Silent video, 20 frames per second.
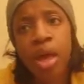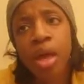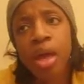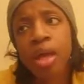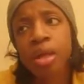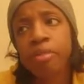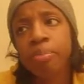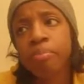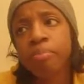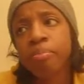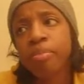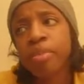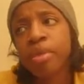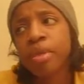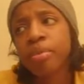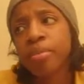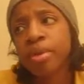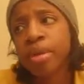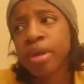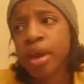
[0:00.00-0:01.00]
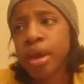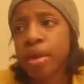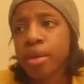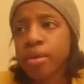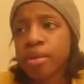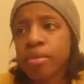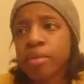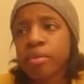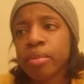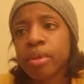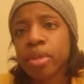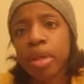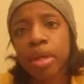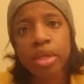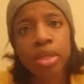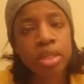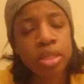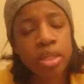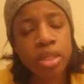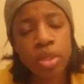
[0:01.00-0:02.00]
It then became
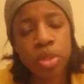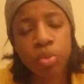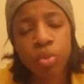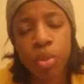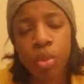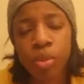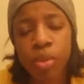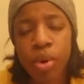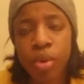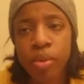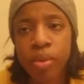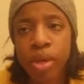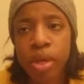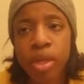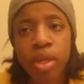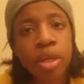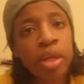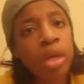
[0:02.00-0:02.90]
like a teachable moment.